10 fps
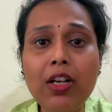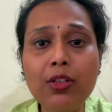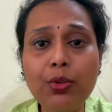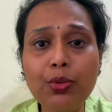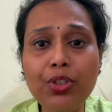
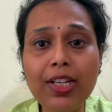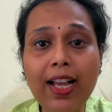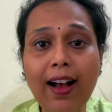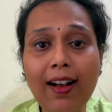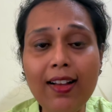So
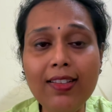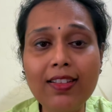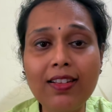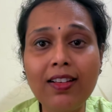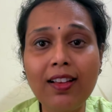she
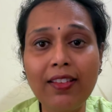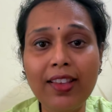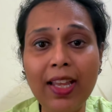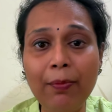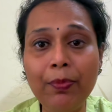asked
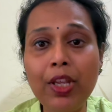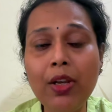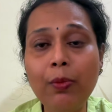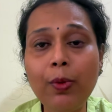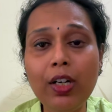them
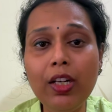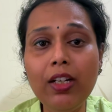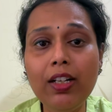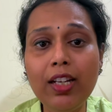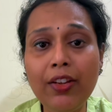
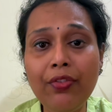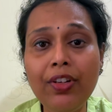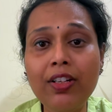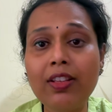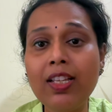will if it,